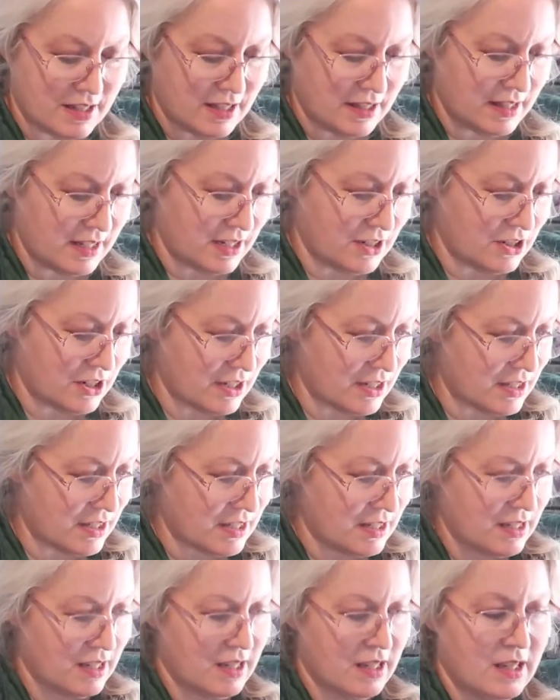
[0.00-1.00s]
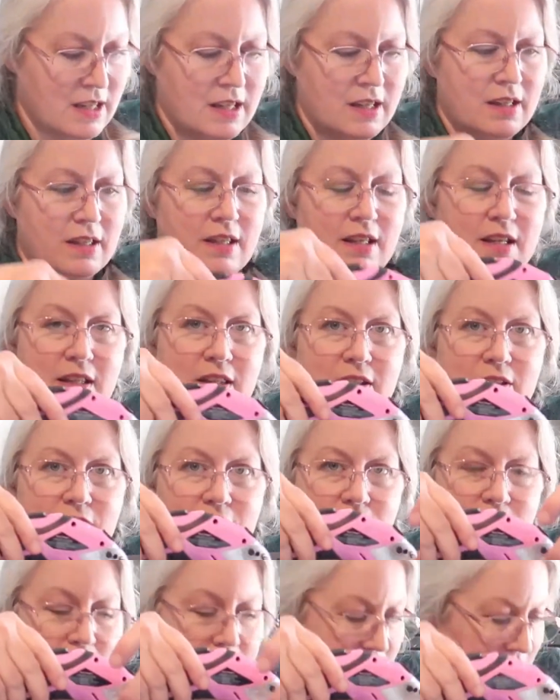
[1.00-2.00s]
And they
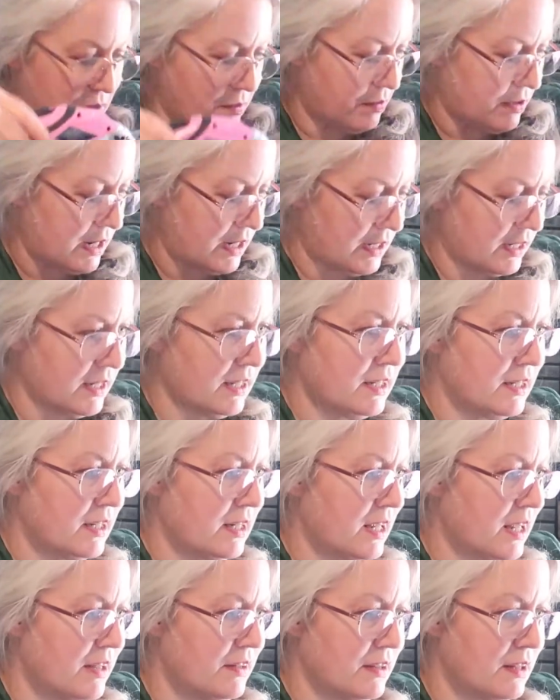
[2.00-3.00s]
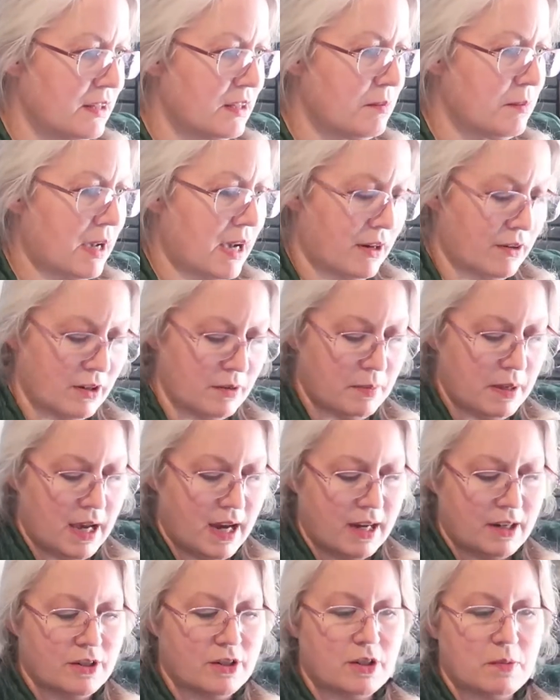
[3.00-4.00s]
literally slip right in, and then the battery
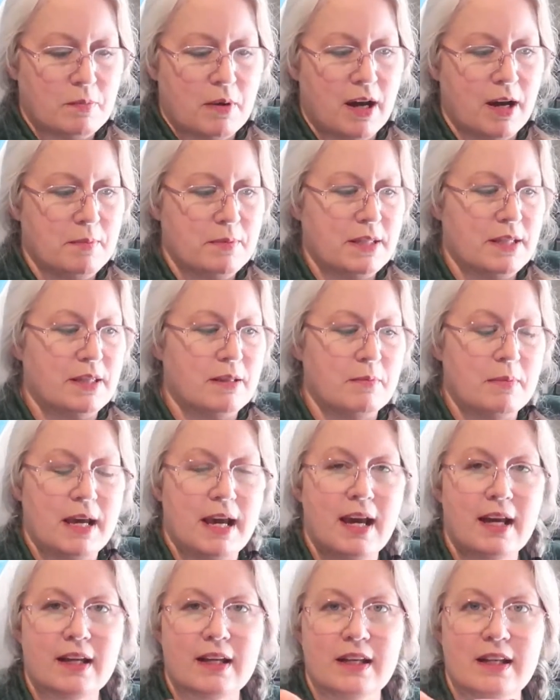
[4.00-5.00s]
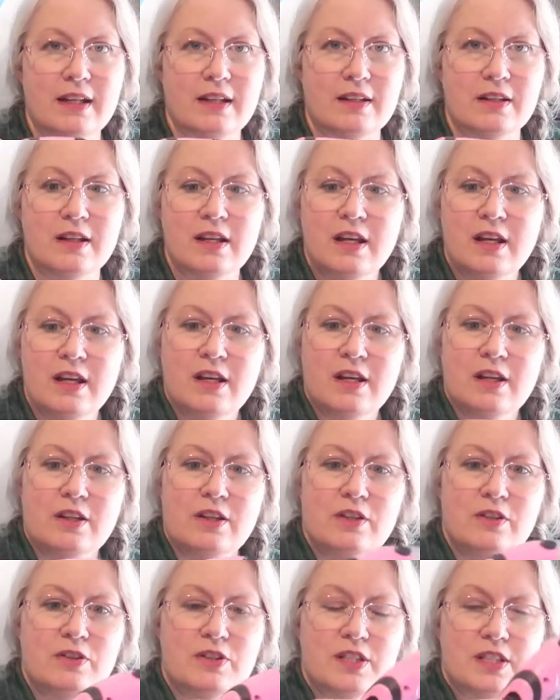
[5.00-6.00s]
pack just pops in the back, and
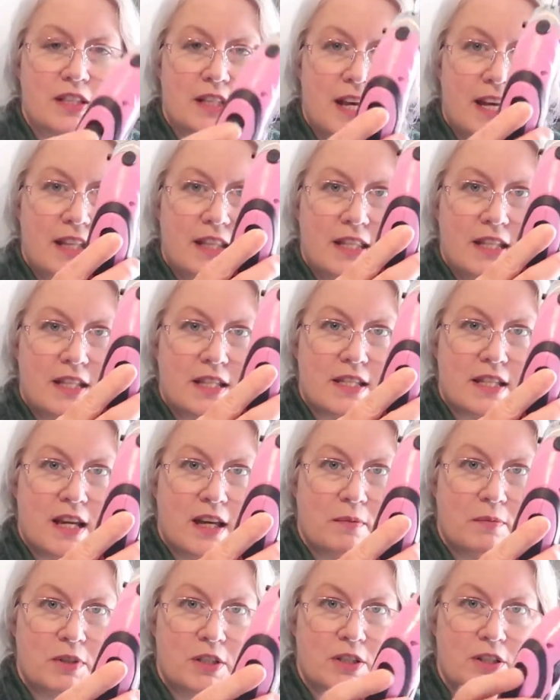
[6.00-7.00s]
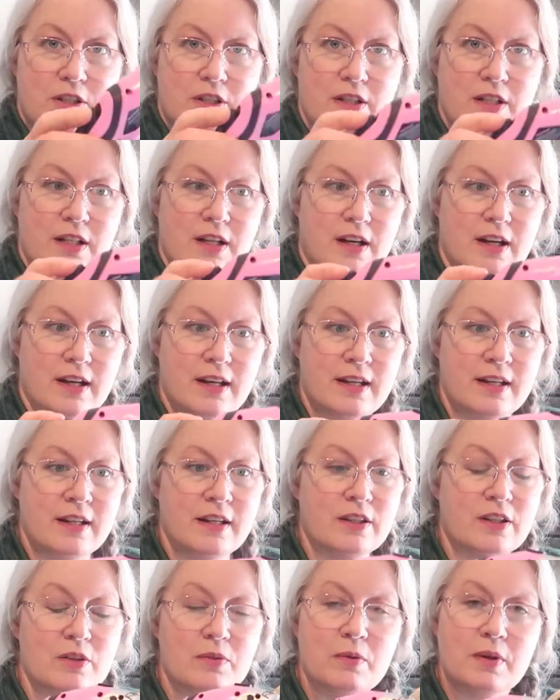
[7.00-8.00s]
you slide this up to turn it
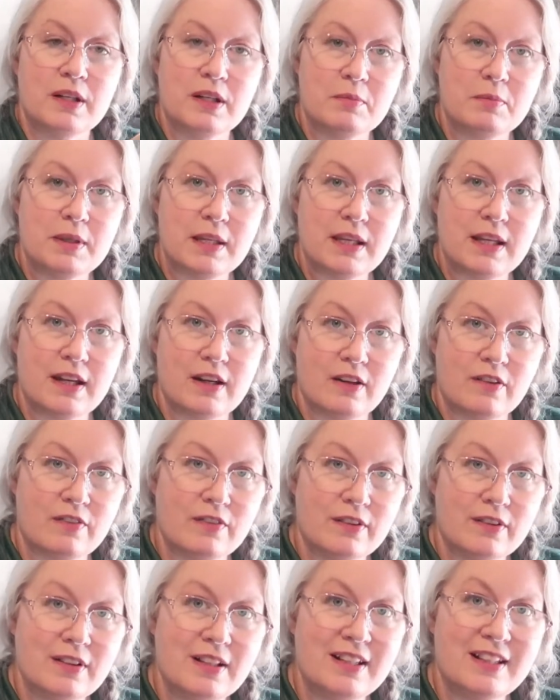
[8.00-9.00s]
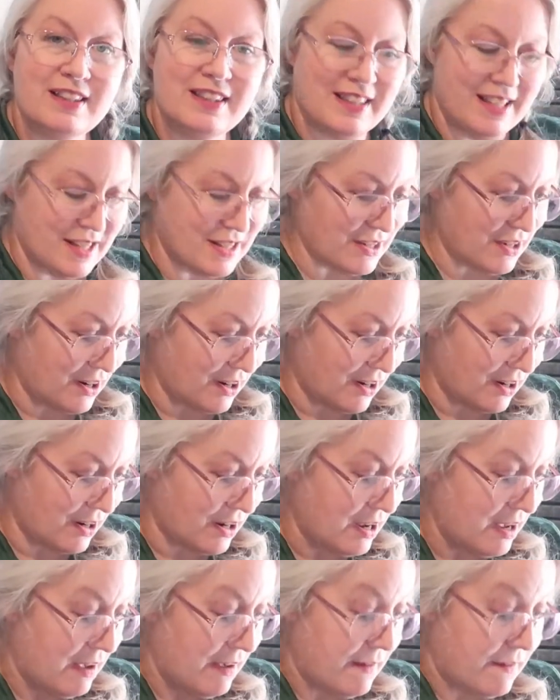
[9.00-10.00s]
on. You want to be careful. These are
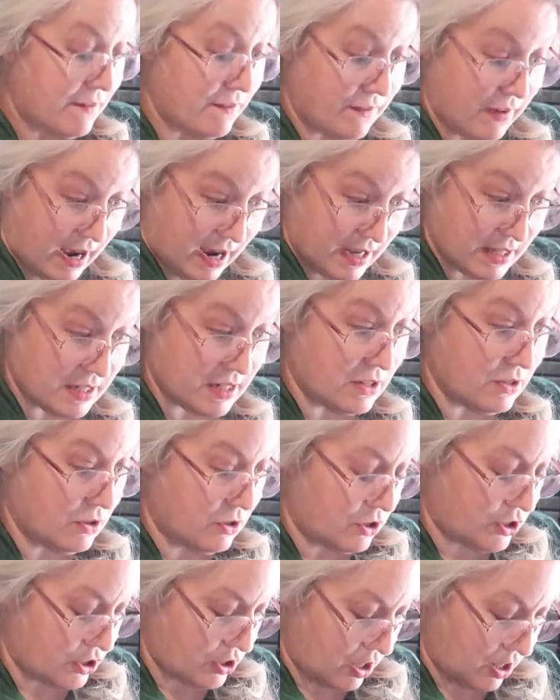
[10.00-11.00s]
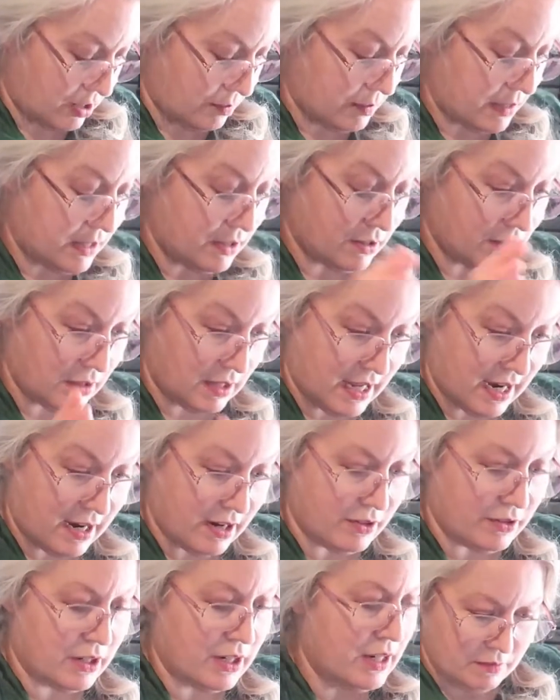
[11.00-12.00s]
fast, and they're sharp, and they're
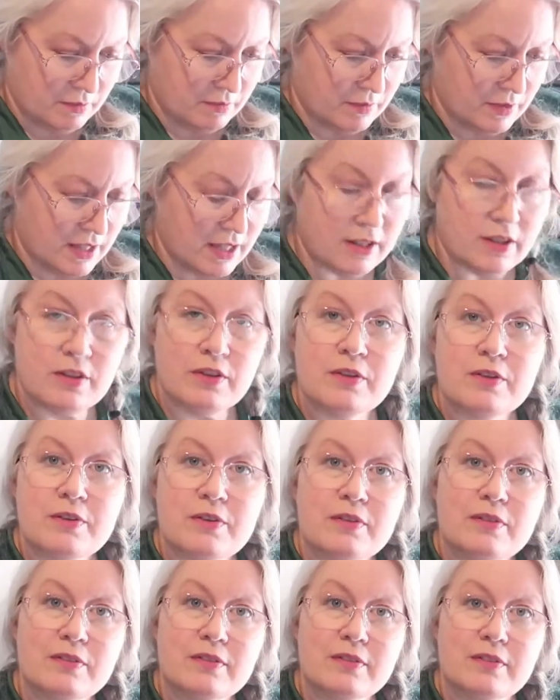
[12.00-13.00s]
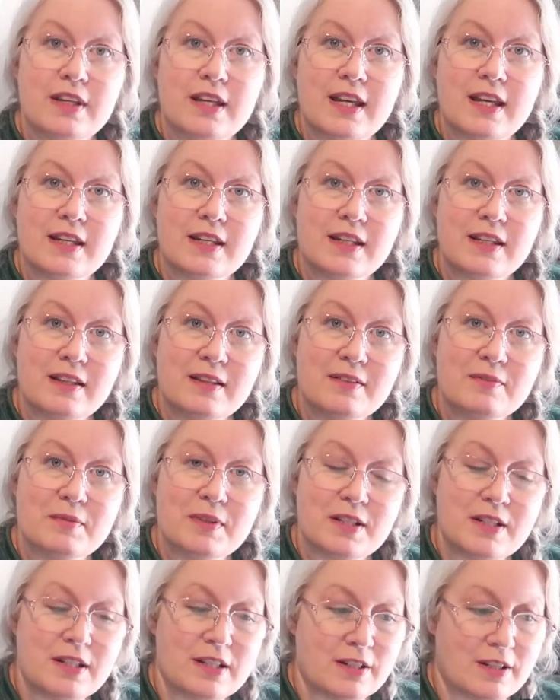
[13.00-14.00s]
loud. Thank you, Andy,
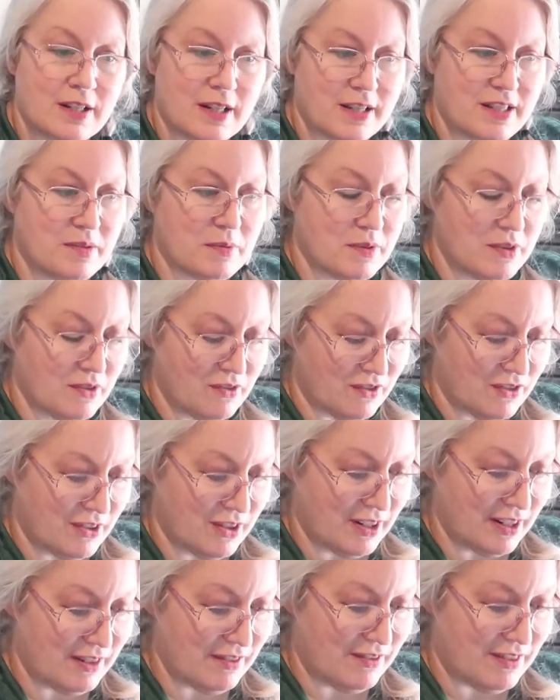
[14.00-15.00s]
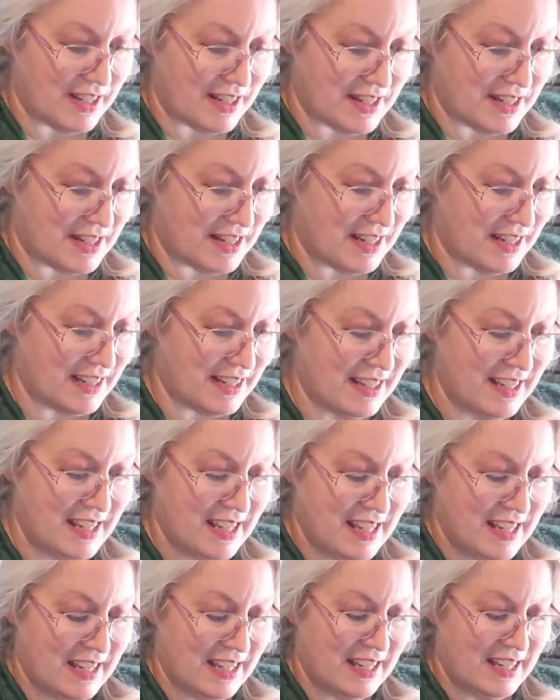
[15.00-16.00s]
my dear husband, for investing
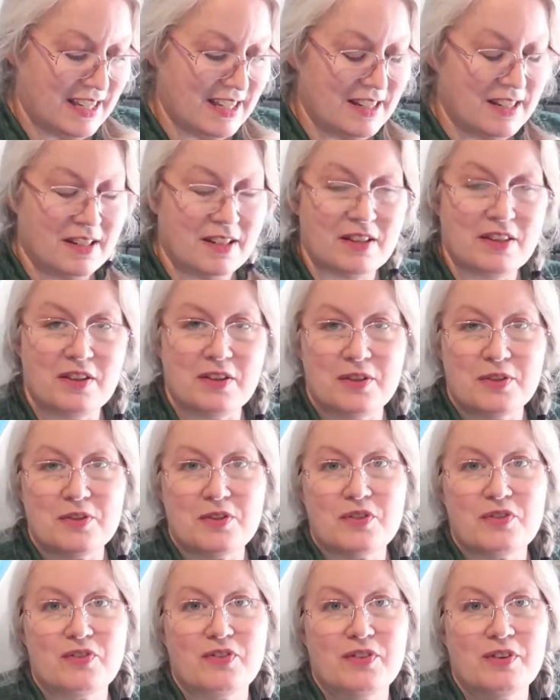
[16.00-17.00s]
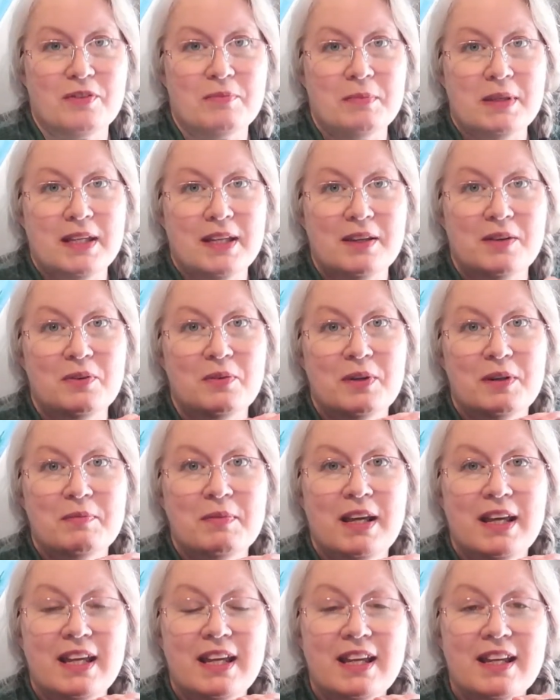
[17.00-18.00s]
in those for me when
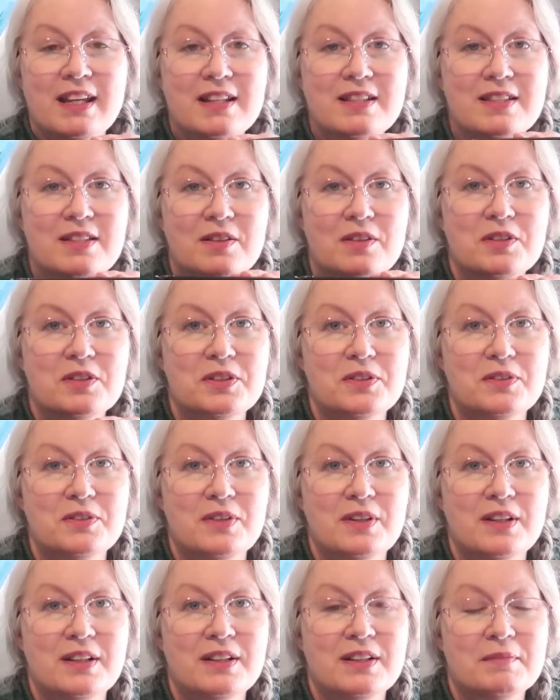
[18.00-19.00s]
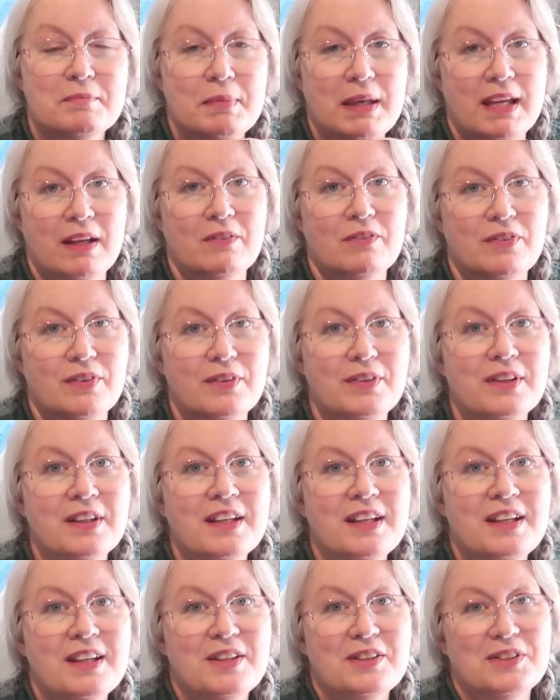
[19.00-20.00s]
my hands are too painful
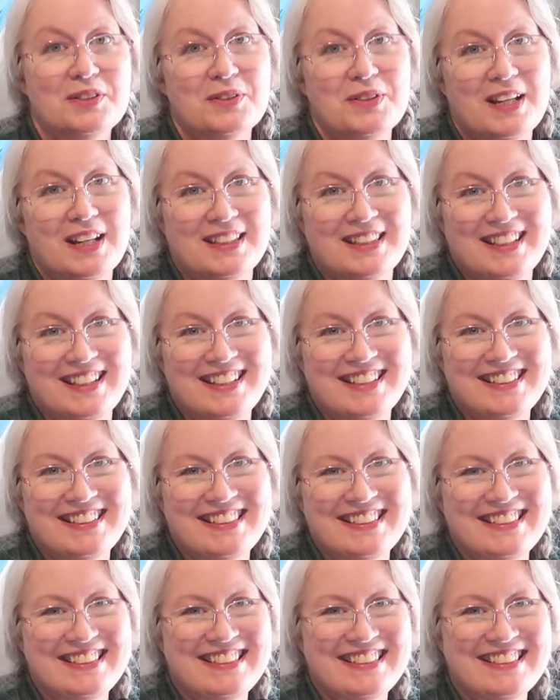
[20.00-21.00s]
to cut things.